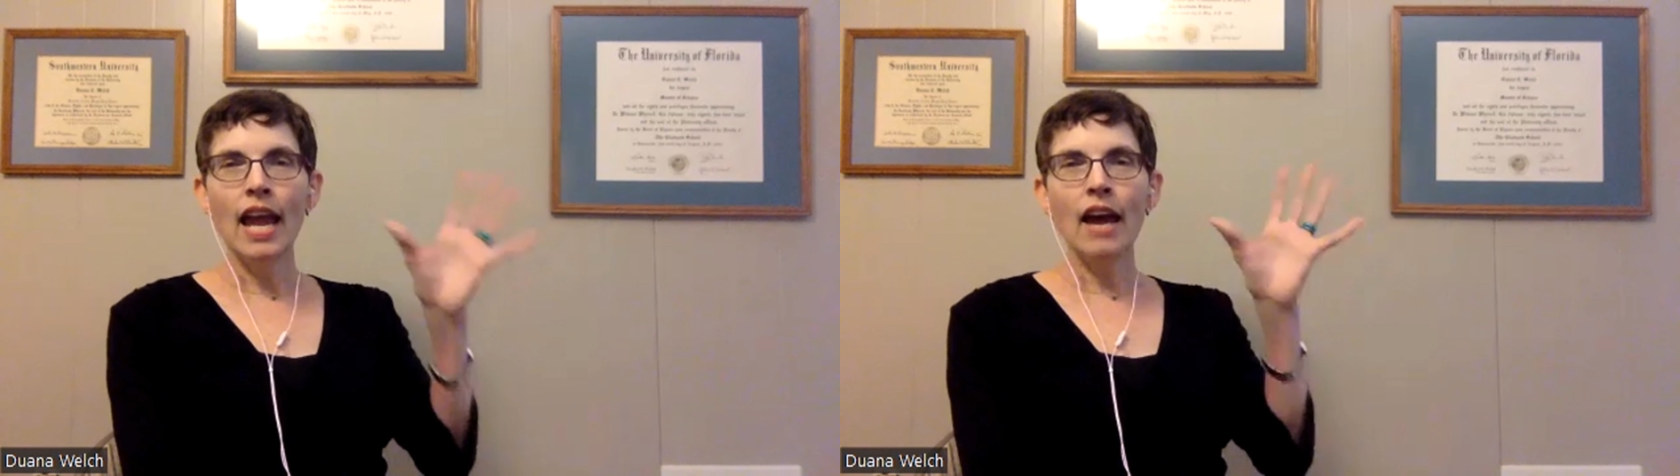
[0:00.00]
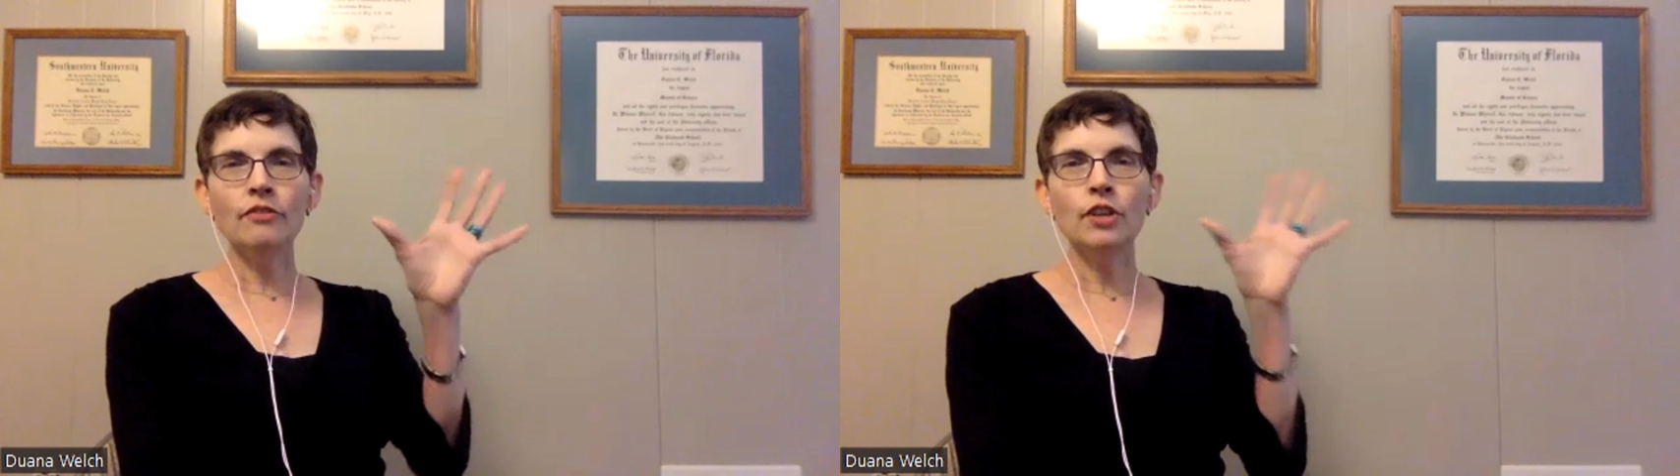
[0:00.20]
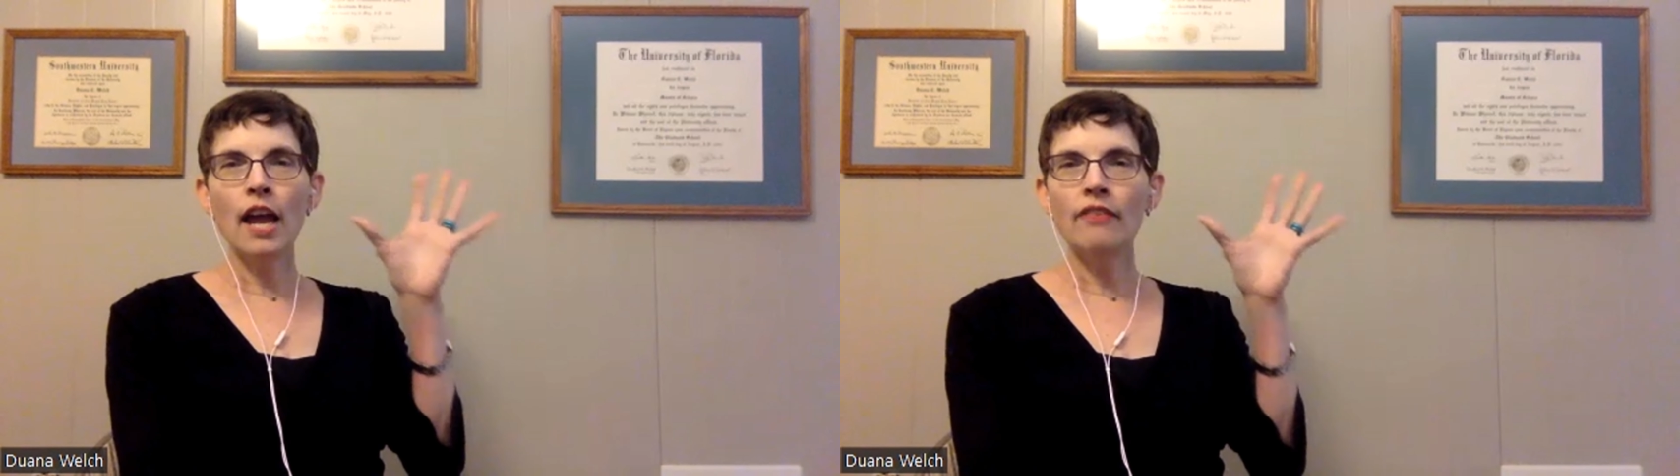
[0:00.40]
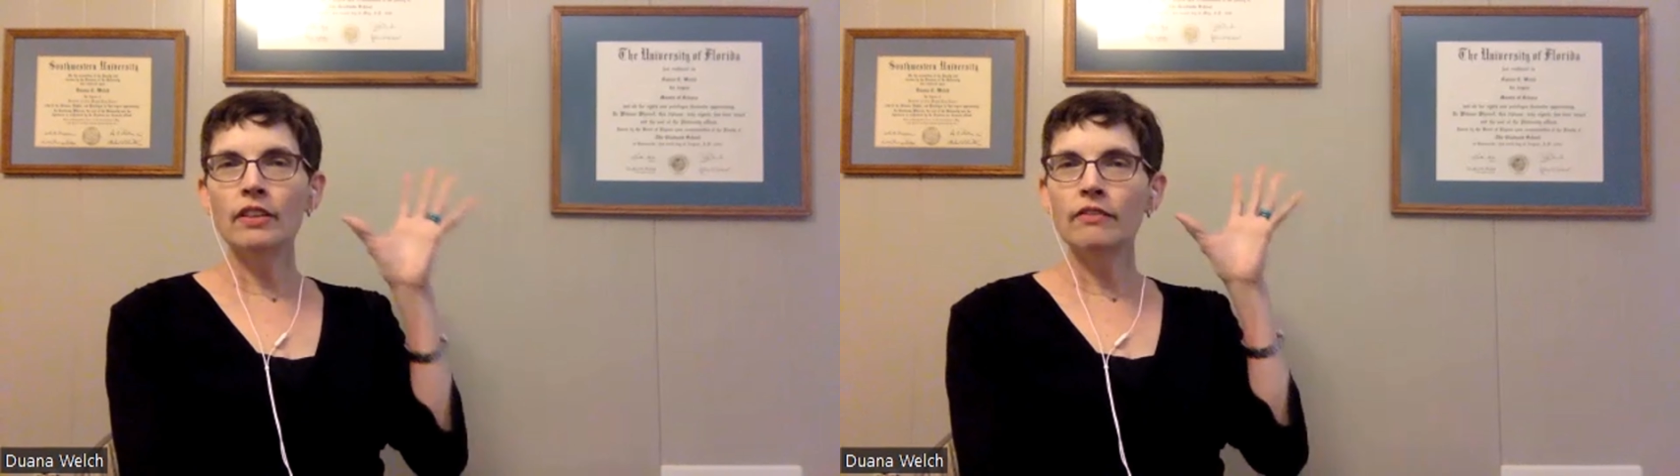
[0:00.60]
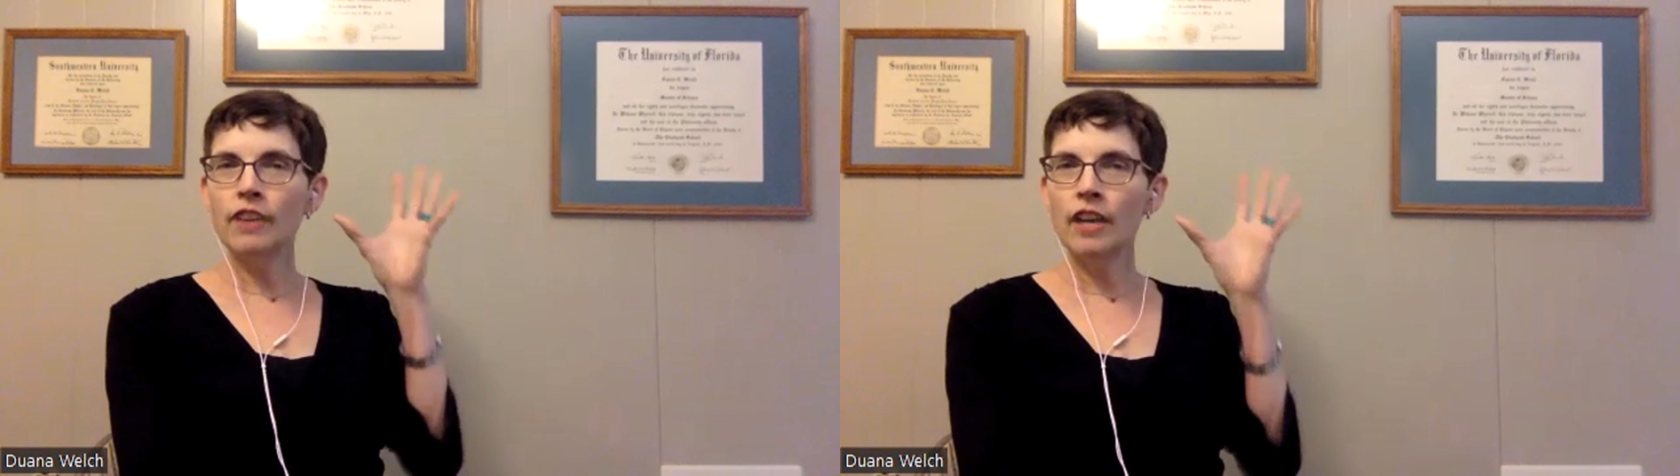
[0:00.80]
after
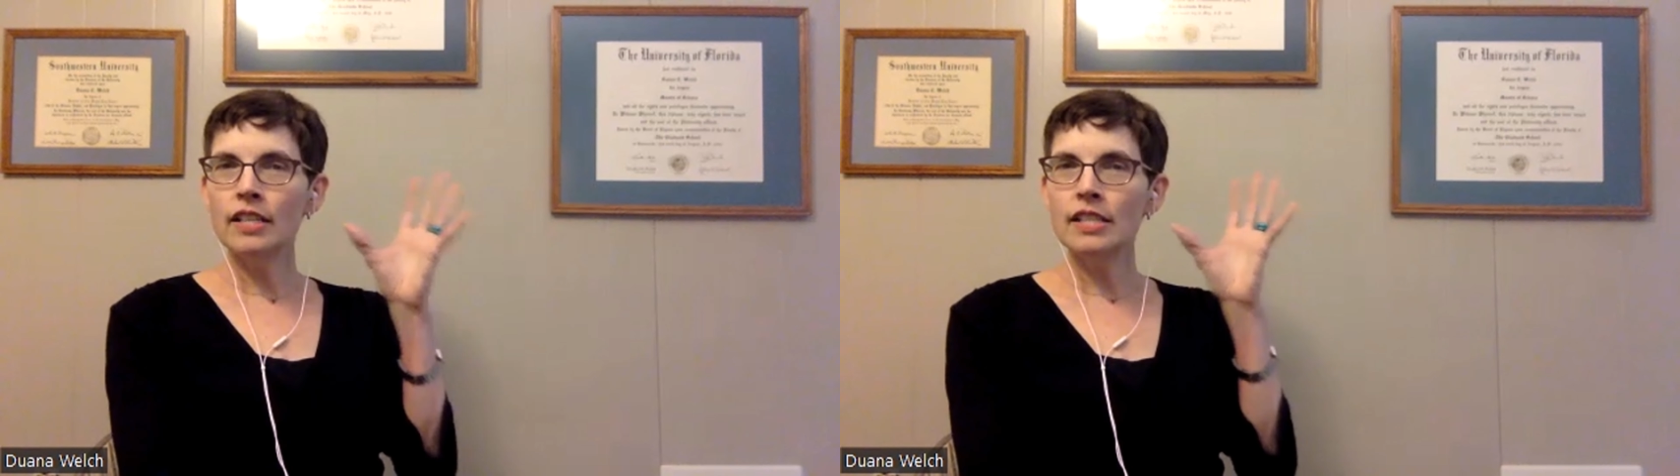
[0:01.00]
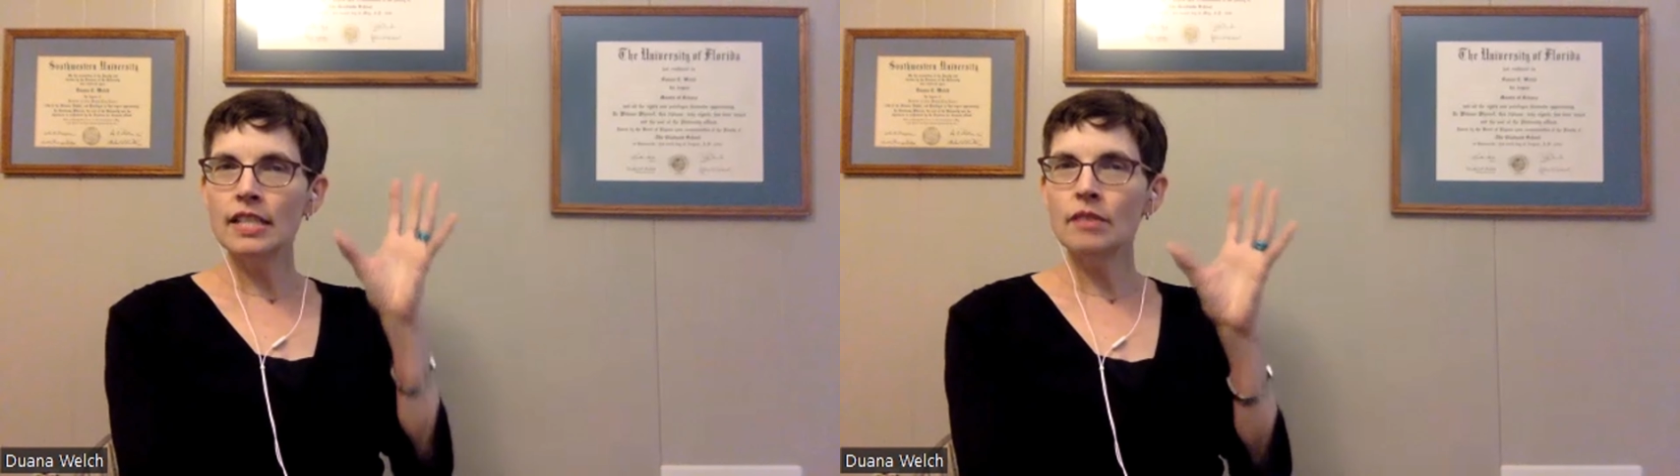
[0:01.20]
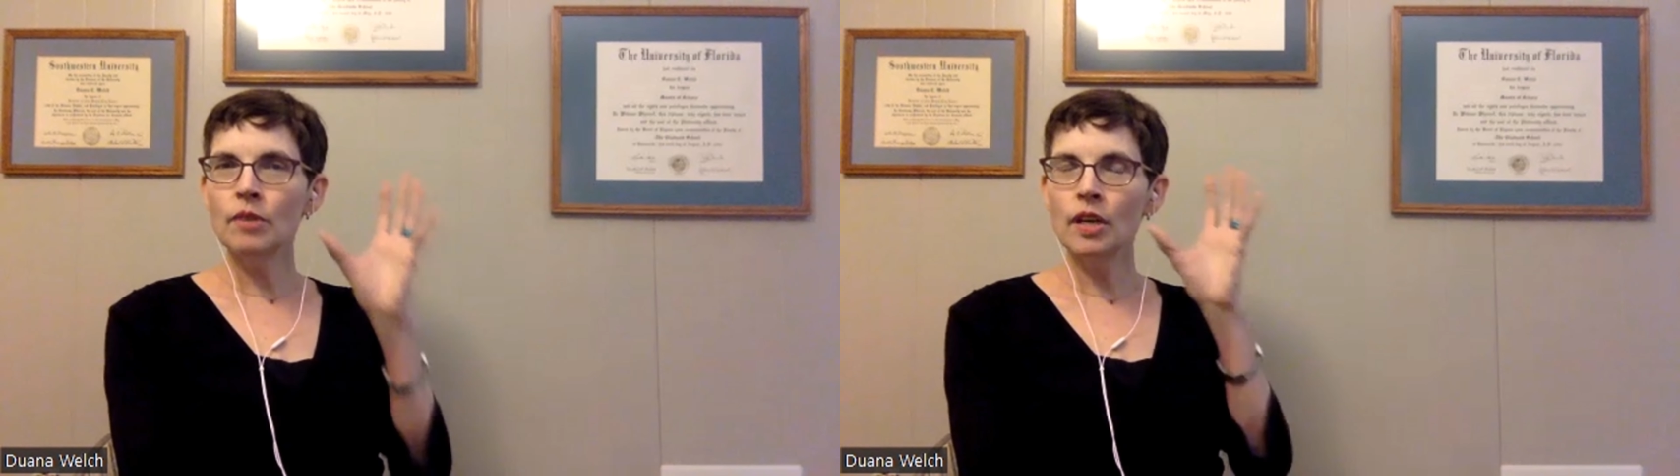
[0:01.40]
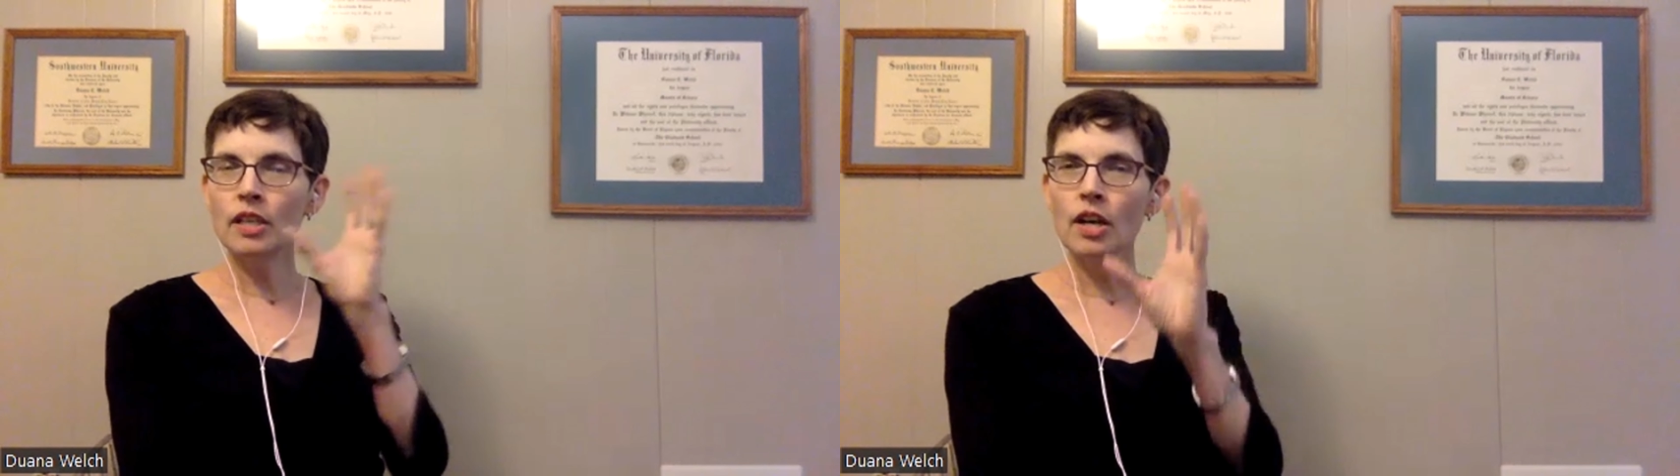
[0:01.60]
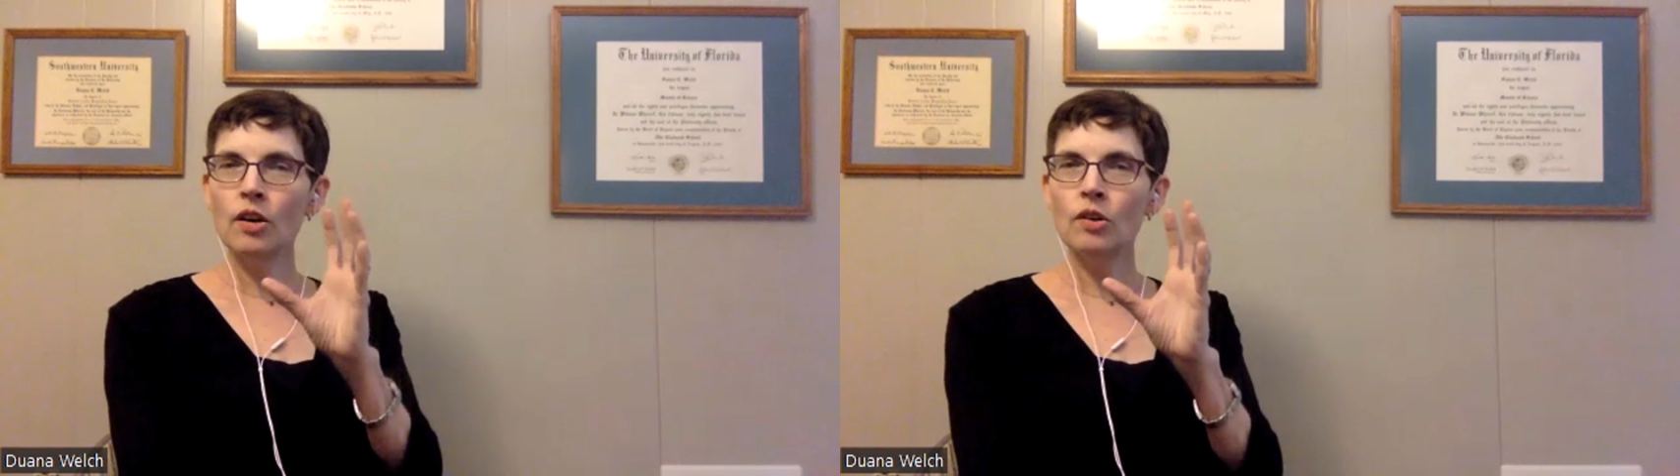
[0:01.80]
having fun and seeing where
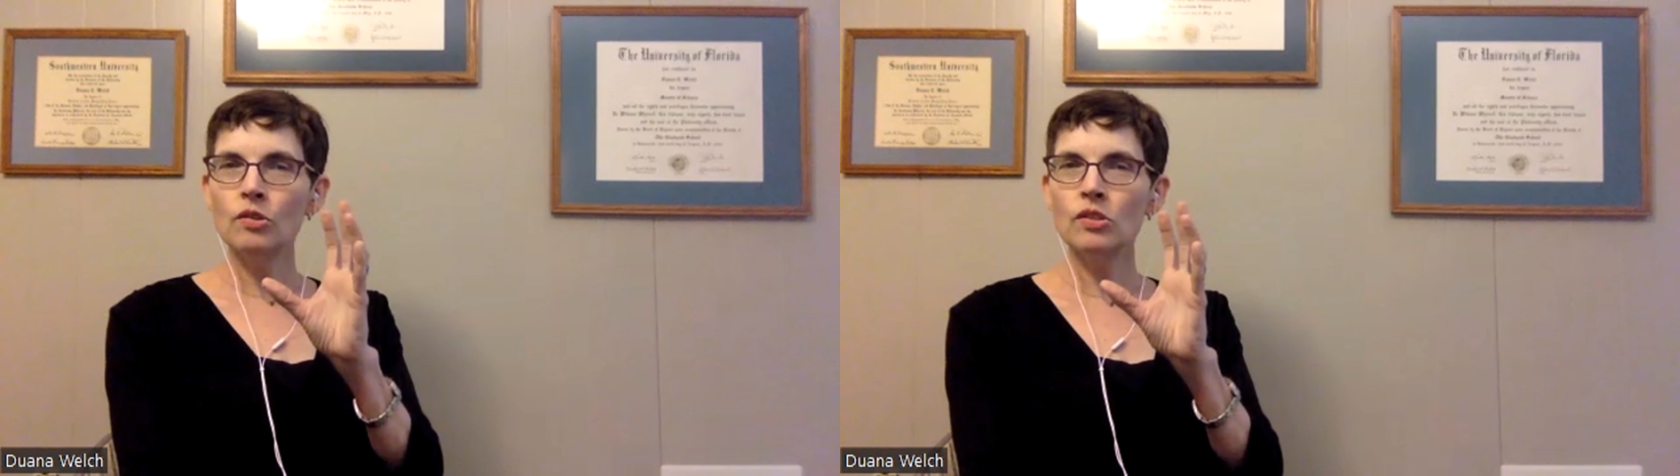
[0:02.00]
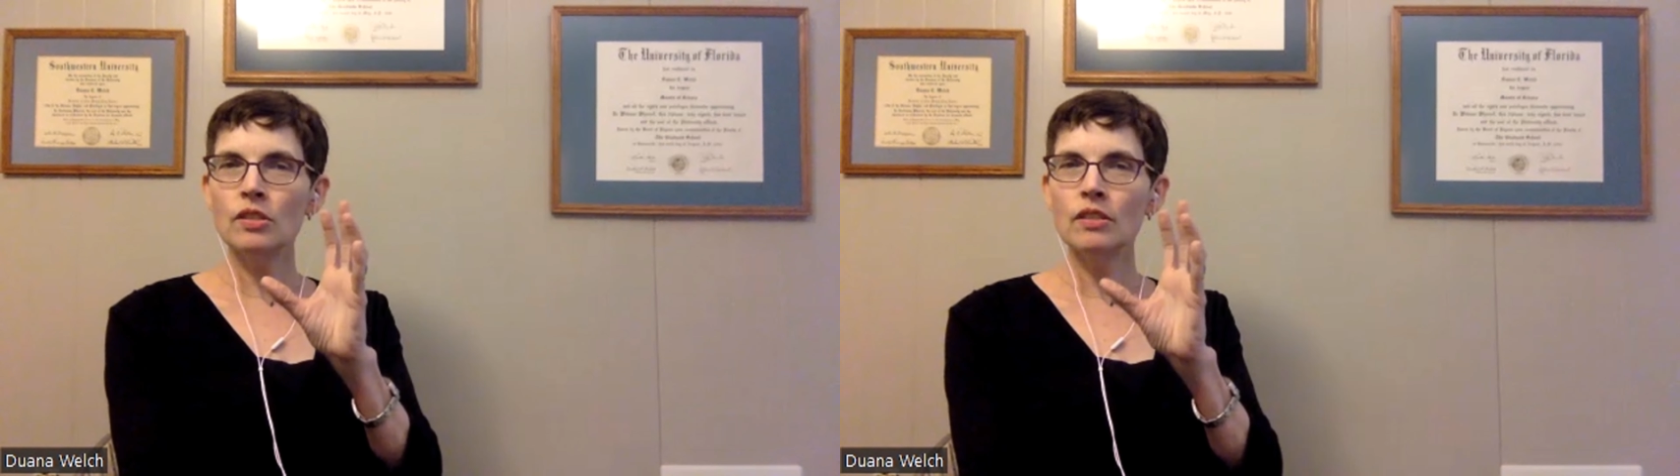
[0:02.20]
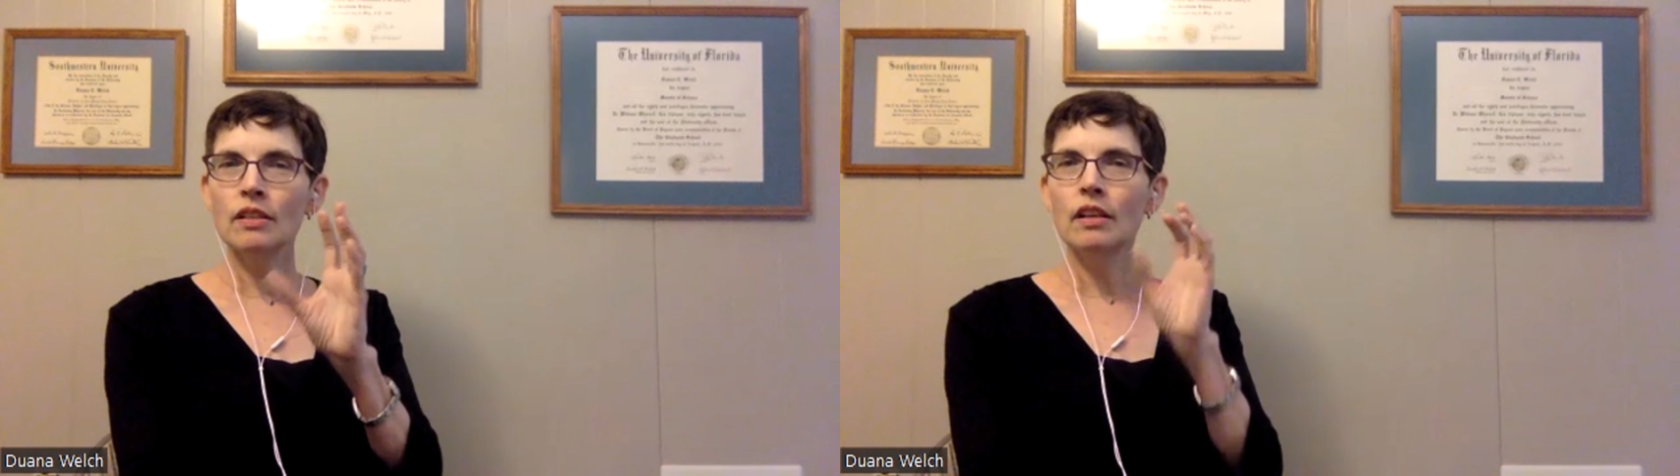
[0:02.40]
it goes,